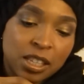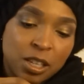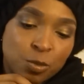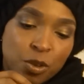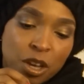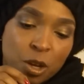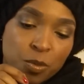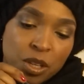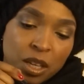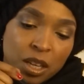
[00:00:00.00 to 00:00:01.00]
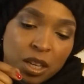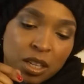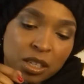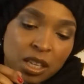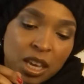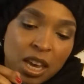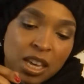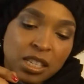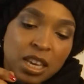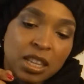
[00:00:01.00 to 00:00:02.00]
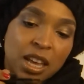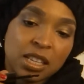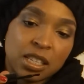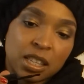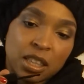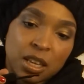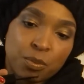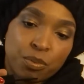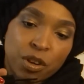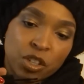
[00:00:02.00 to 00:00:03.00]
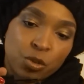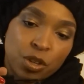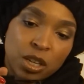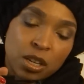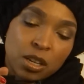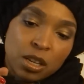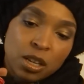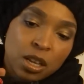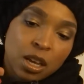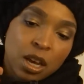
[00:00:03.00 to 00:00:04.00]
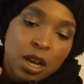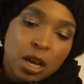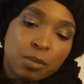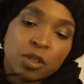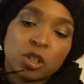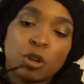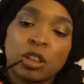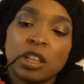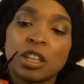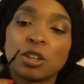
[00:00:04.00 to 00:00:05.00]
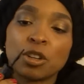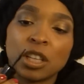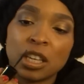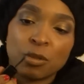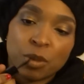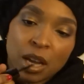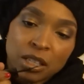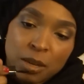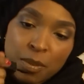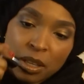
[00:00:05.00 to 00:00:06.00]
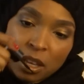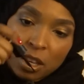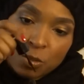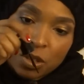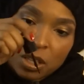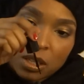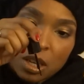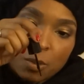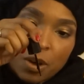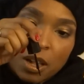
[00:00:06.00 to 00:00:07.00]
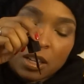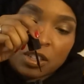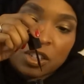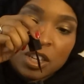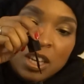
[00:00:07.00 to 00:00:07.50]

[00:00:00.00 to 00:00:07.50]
as well because it has a nice thick brush on it. So literally when I did my nails with this nail polish,